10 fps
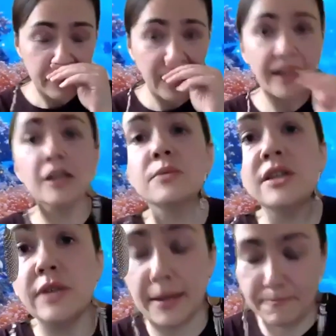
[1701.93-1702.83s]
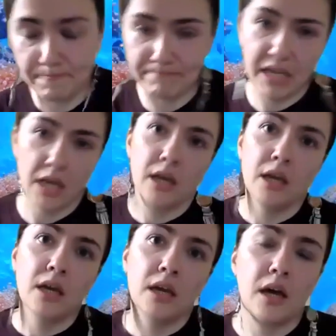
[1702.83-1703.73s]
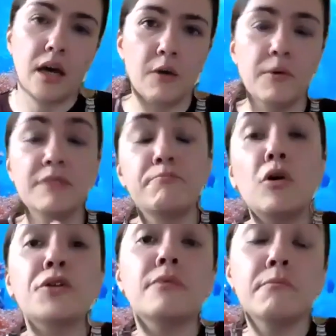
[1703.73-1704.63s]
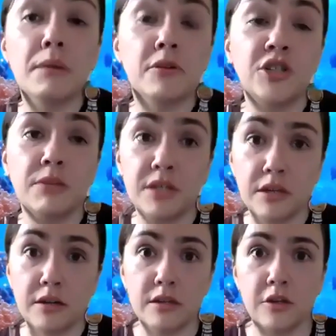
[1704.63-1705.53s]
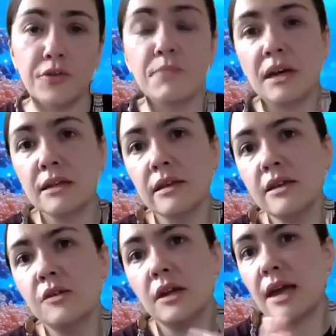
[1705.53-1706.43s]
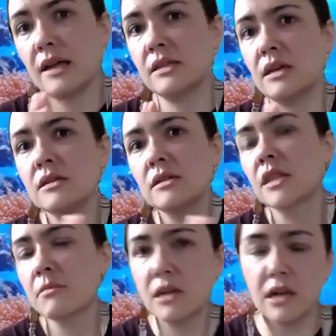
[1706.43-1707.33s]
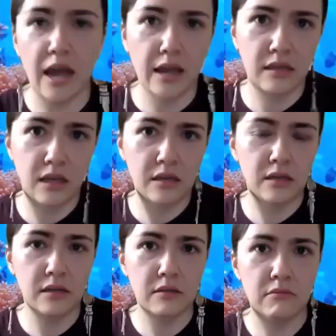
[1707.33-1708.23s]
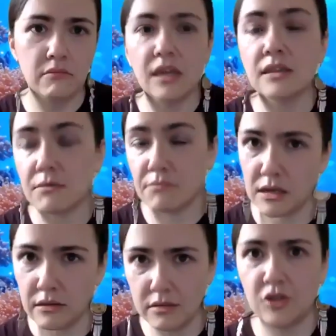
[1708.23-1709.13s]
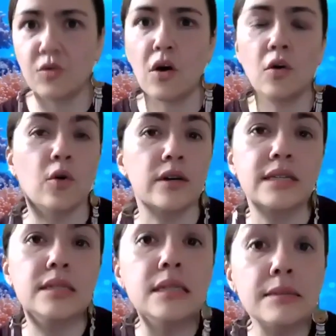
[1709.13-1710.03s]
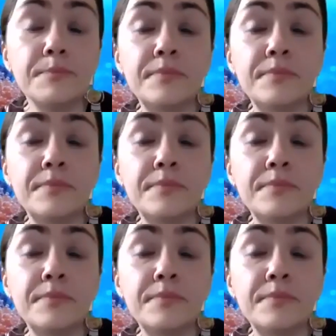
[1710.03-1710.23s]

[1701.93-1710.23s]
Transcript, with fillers: And here's what you get. Uh, with both membership tiers. So the monthly, you get access, unlimited access in that month to all courses.